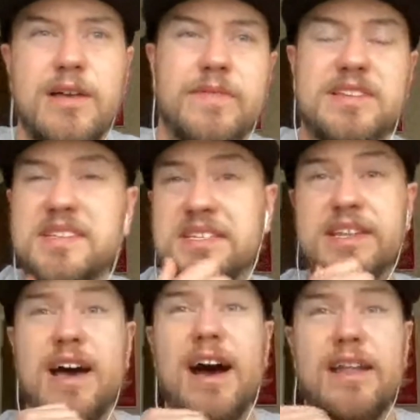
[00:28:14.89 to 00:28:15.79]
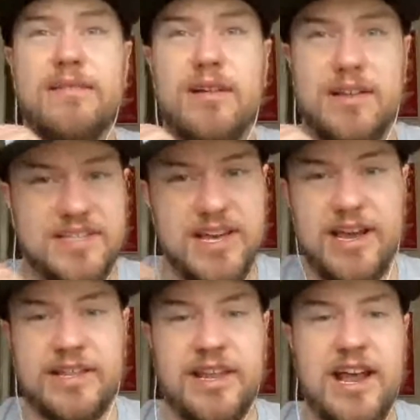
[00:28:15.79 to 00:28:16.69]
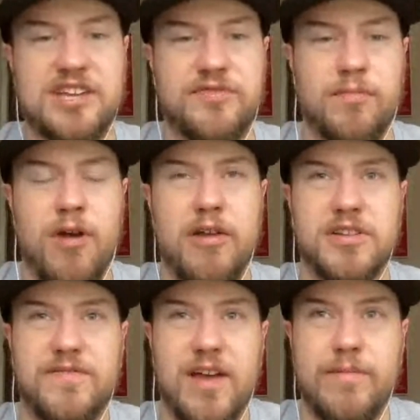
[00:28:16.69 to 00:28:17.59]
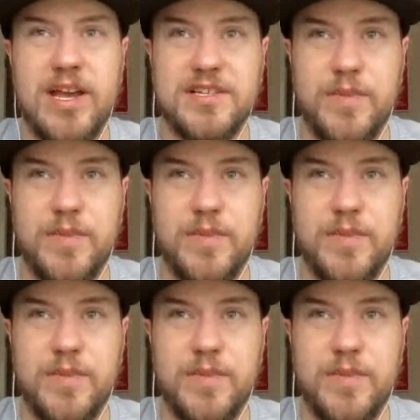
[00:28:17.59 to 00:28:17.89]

this is not a dig at the Nashville Predators fan base,